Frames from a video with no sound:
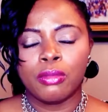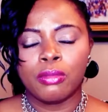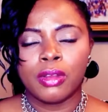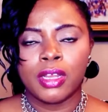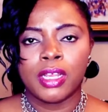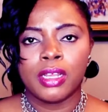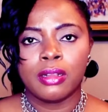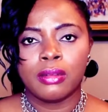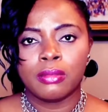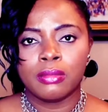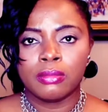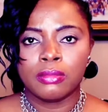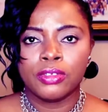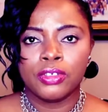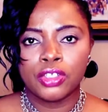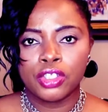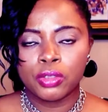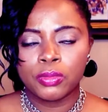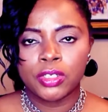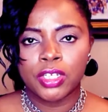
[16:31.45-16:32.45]
on my
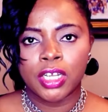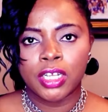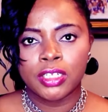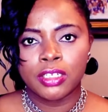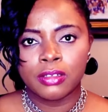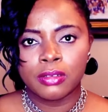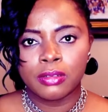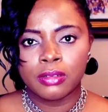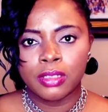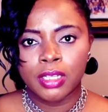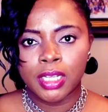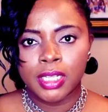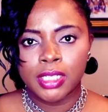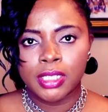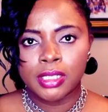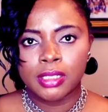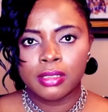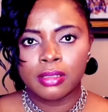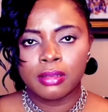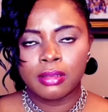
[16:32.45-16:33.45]
YouTube channel,
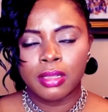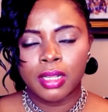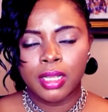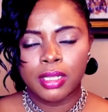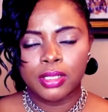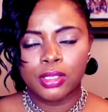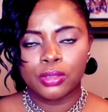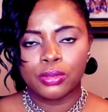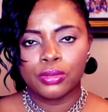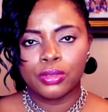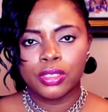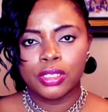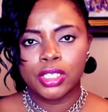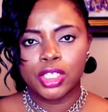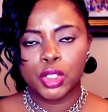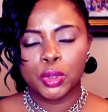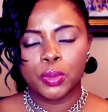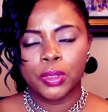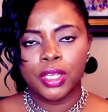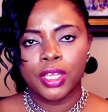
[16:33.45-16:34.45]

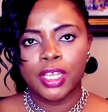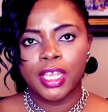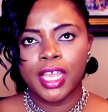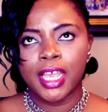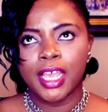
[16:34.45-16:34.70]
Letoyinspeak,